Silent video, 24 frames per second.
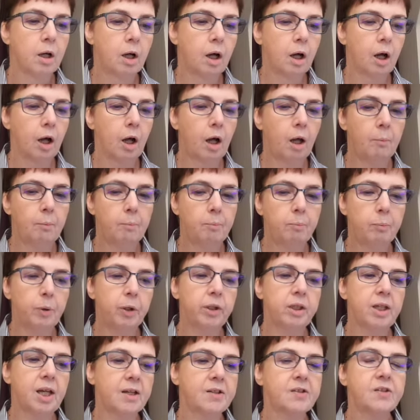But
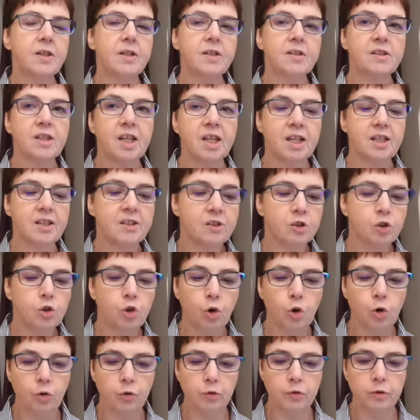yes, it's
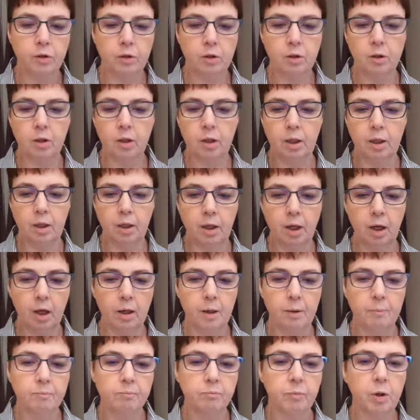not the
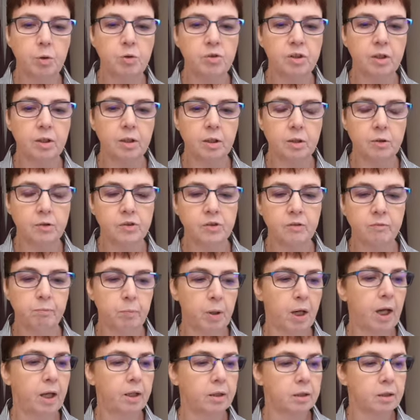most inclusive
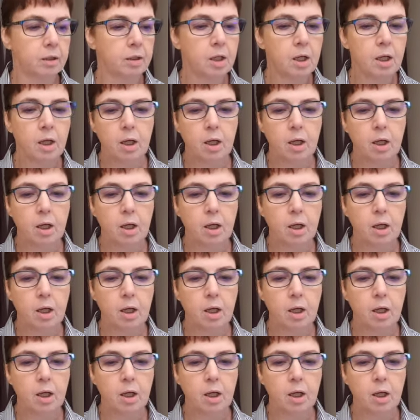pattern,